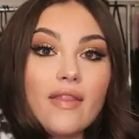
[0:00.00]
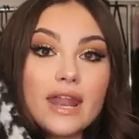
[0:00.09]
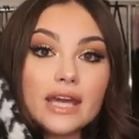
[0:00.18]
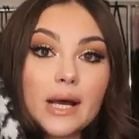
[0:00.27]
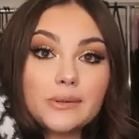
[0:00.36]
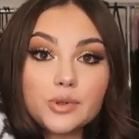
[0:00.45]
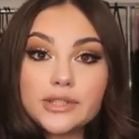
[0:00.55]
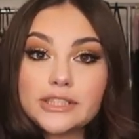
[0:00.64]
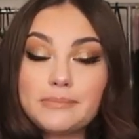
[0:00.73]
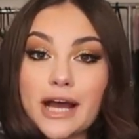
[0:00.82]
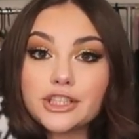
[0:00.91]
And then it comes with
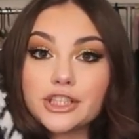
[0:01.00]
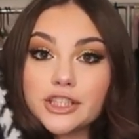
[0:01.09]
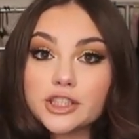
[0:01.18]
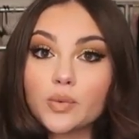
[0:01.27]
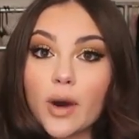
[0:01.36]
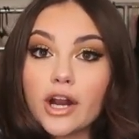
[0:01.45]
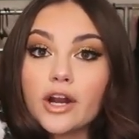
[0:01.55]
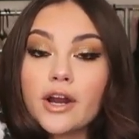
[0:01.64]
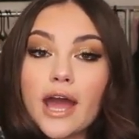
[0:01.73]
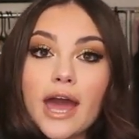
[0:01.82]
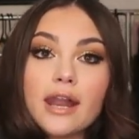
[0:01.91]
this matching
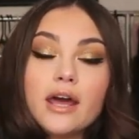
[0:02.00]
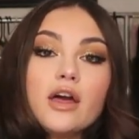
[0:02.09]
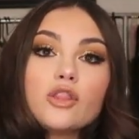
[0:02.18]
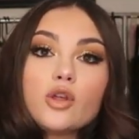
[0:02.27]
sweater and